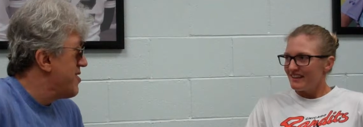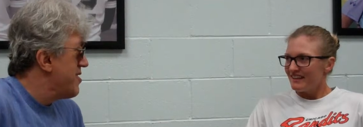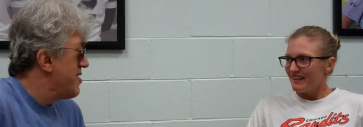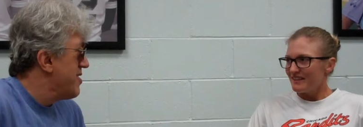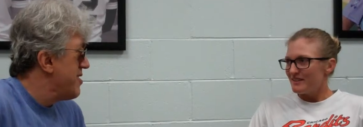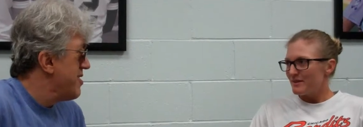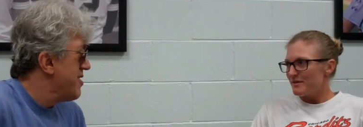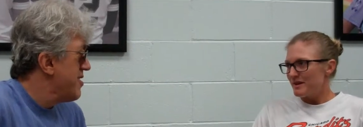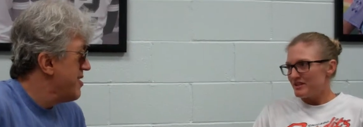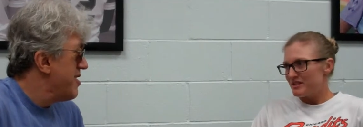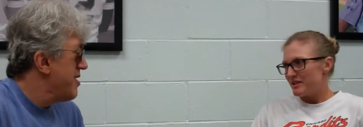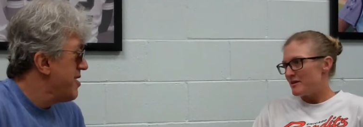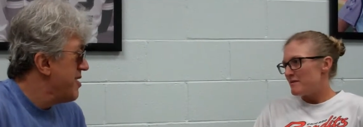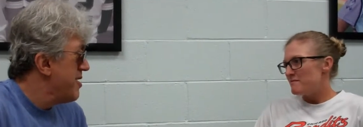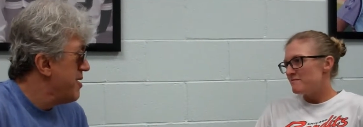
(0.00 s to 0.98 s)
Speaker 1: Thanks so
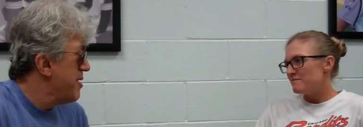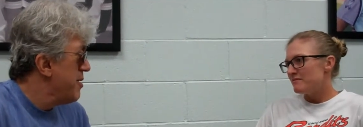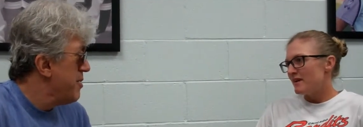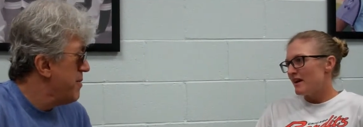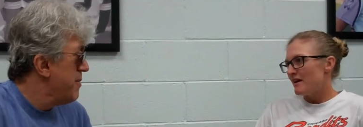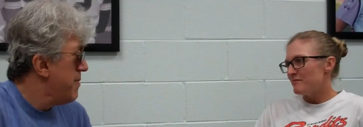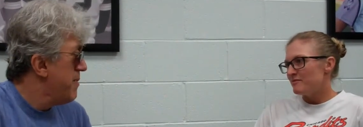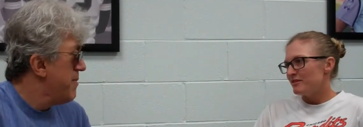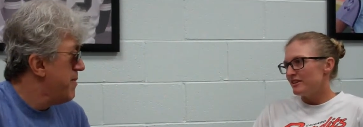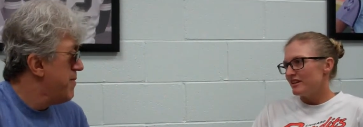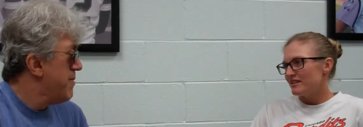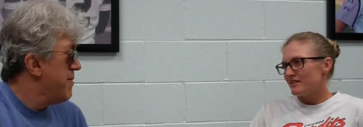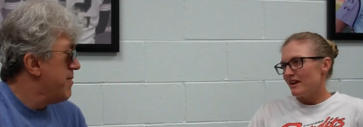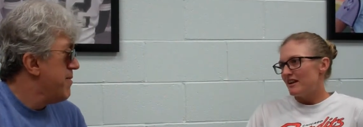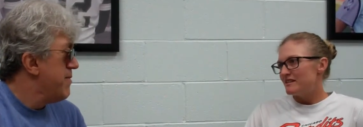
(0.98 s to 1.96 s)
much. I'm um,
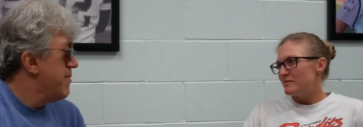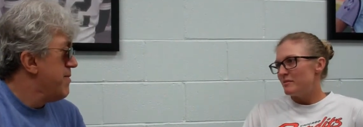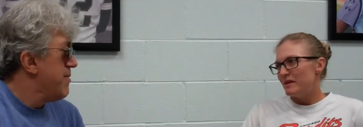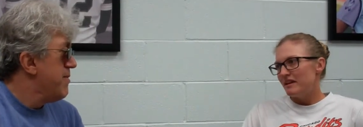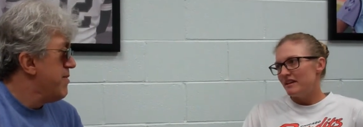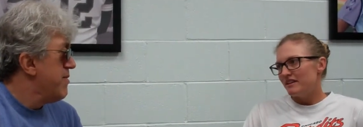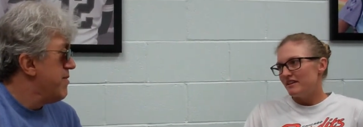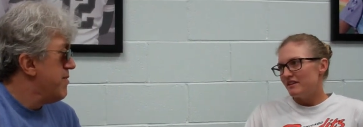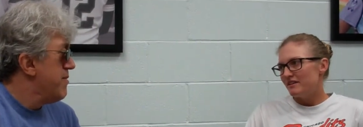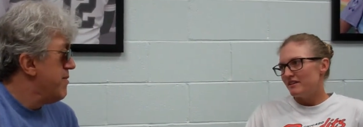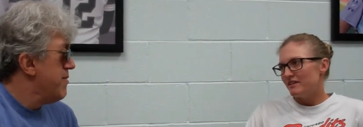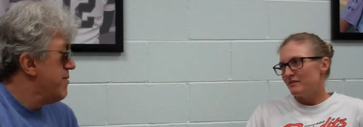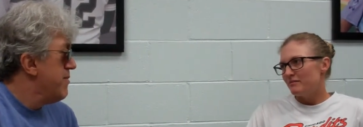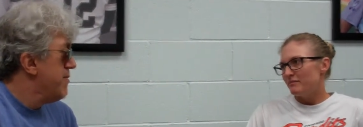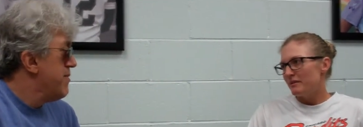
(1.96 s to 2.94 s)
really excited to be here
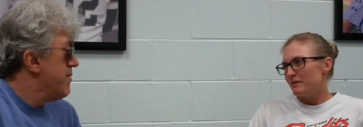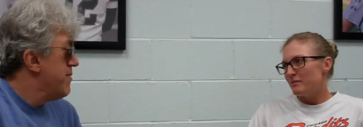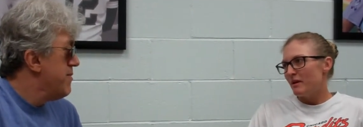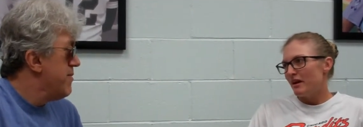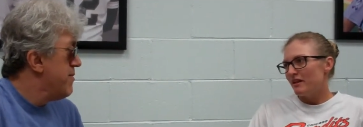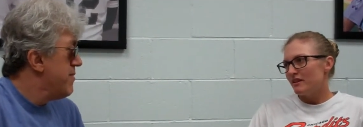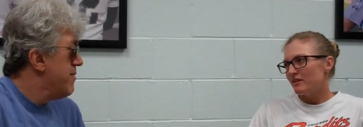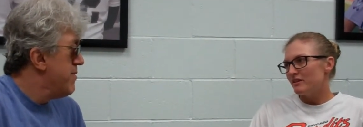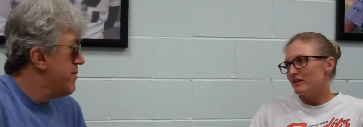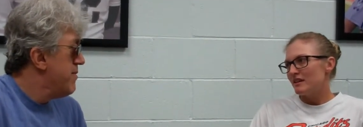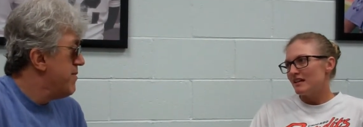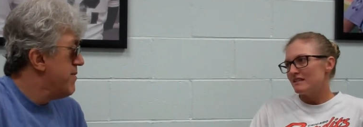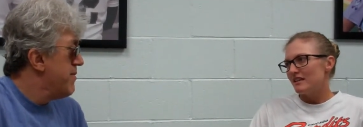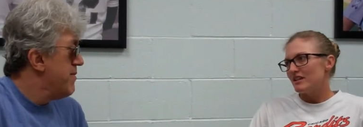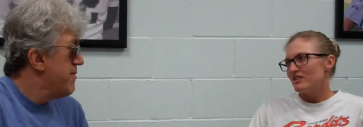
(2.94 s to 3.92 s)
and be a part of the
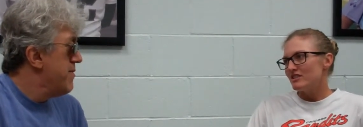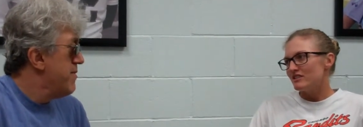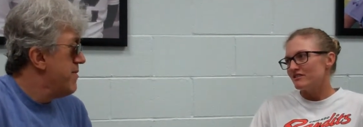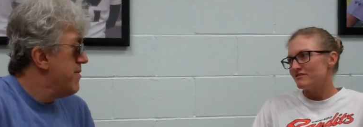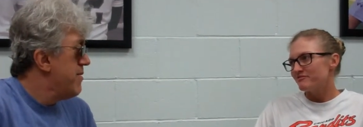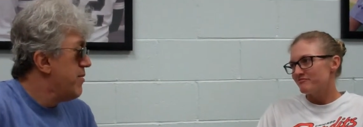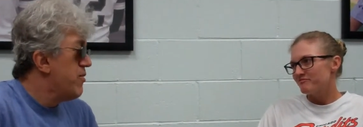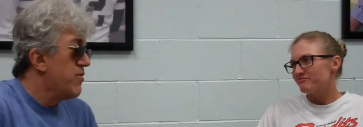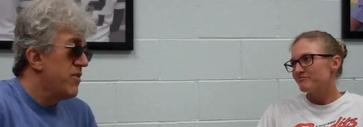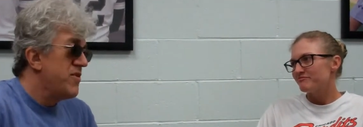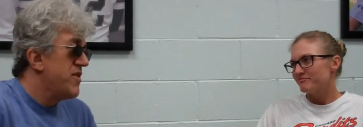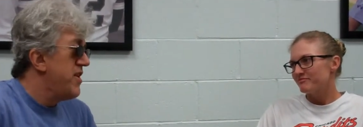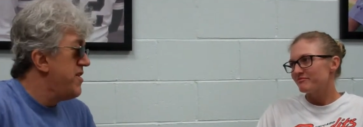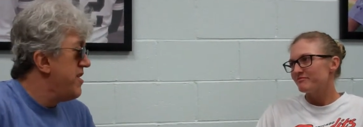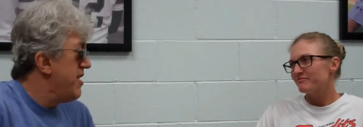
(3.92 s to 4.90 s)
organization.
Speaker 2: Well, we're
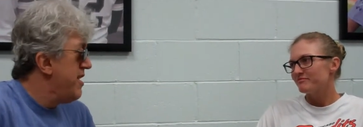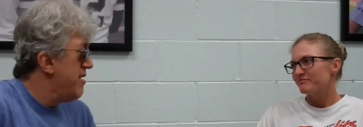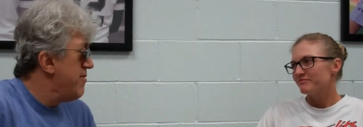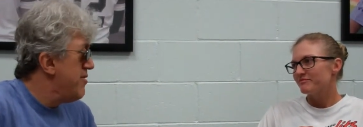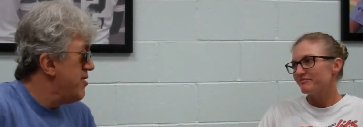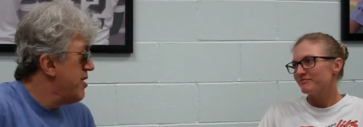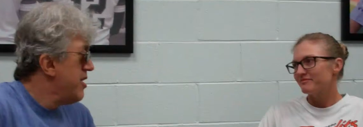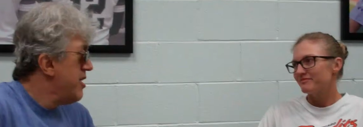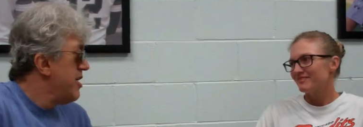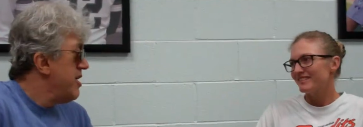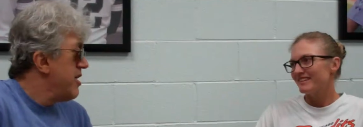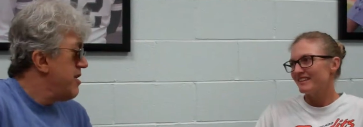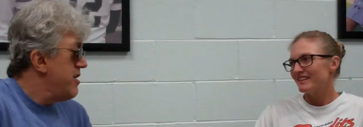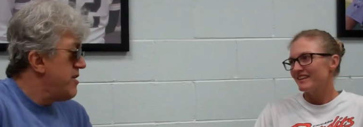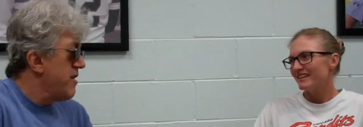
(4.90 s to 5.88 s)
excited to have you.
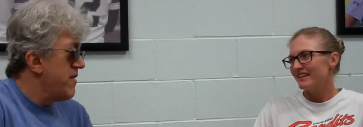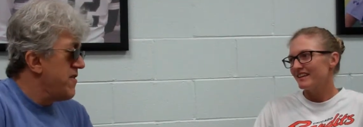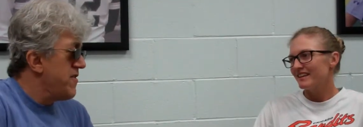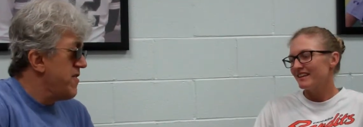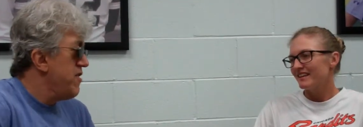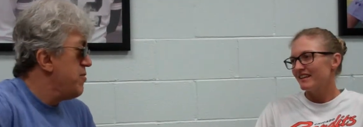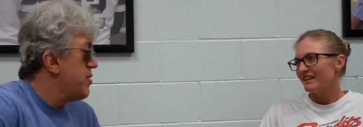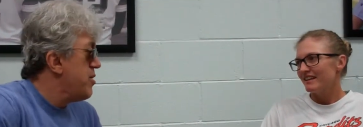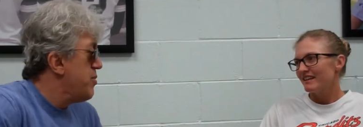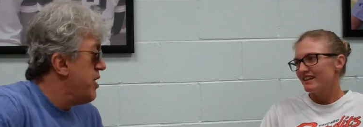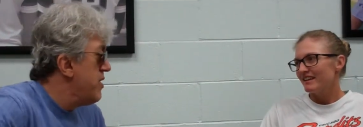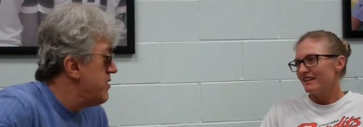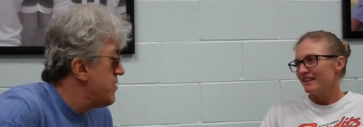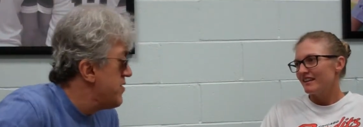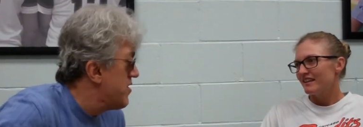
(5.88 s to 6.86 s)
Can you tell us a little bit
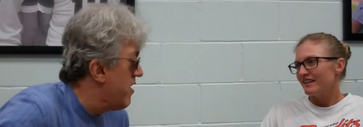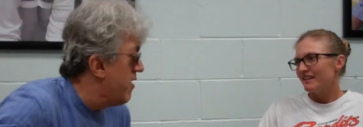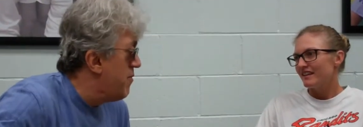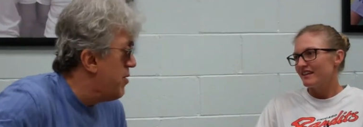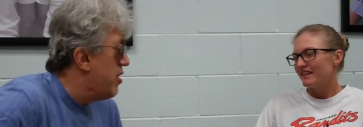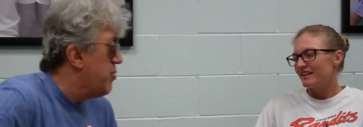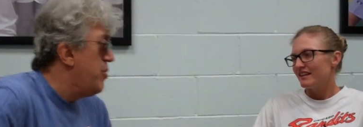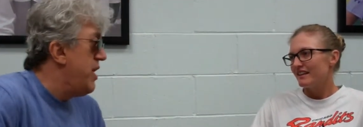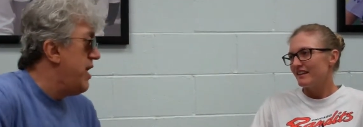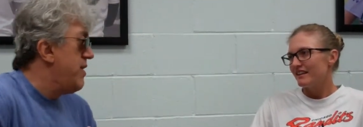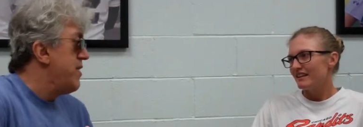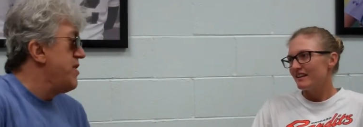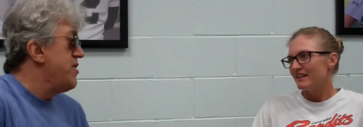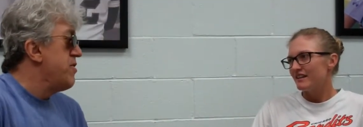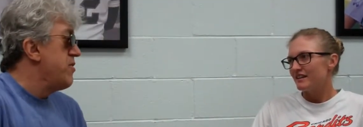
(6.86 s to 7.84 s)
about your softball
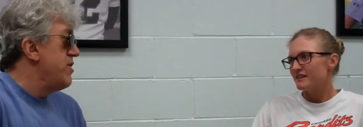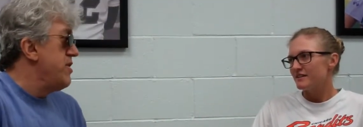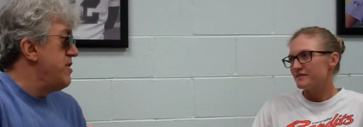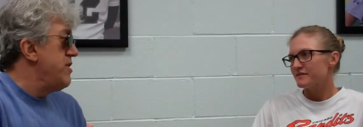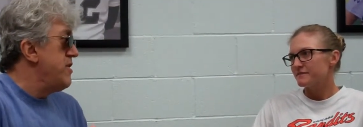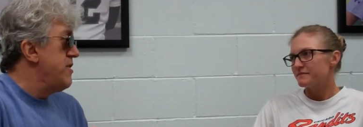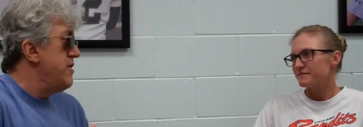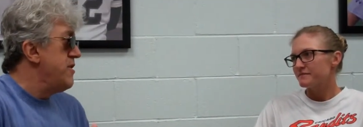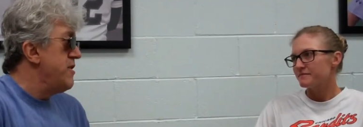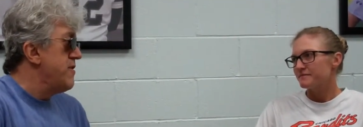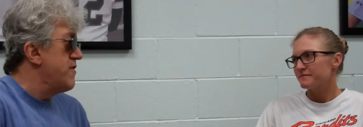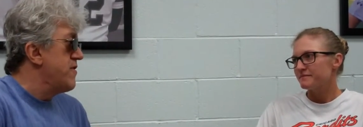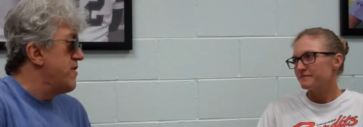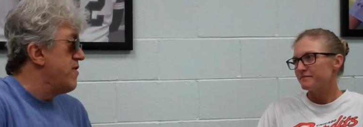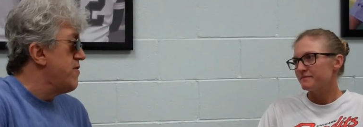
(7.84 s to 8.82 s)
path? I know that you, you
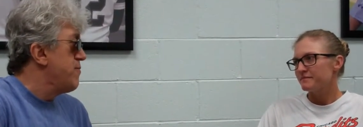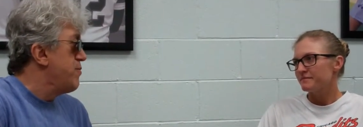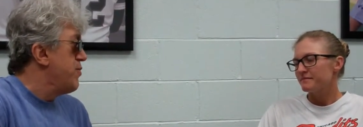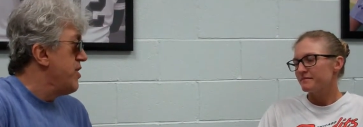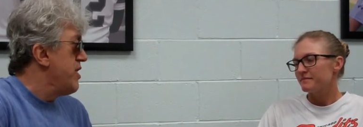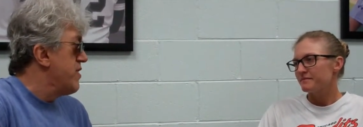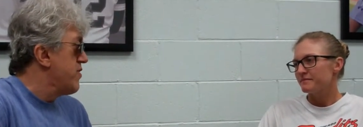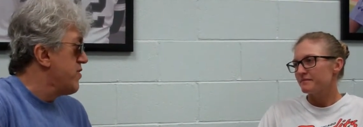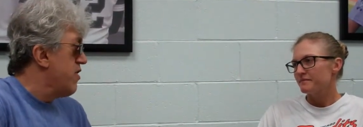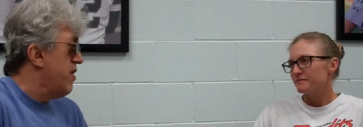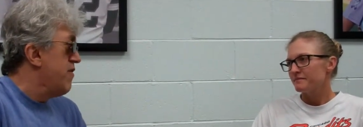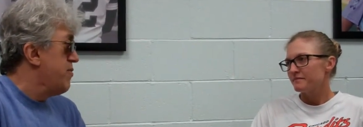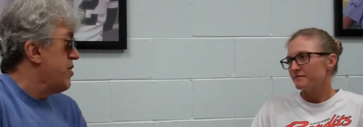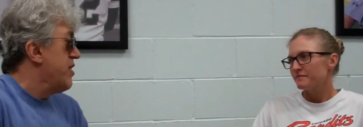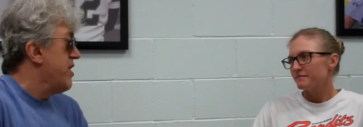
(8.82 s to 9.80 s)
didn't start playing
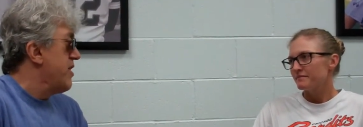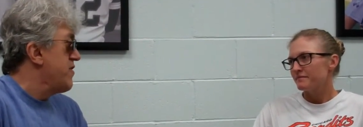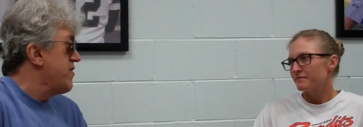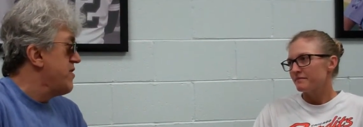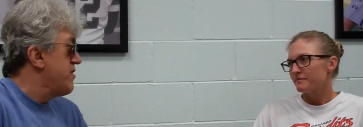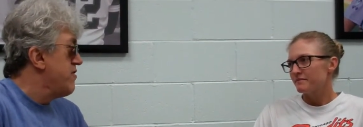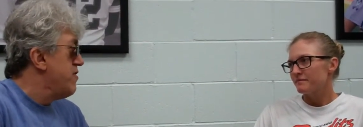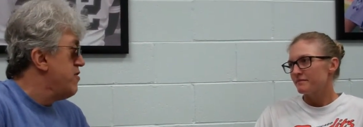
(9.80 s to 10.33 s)
softball actually until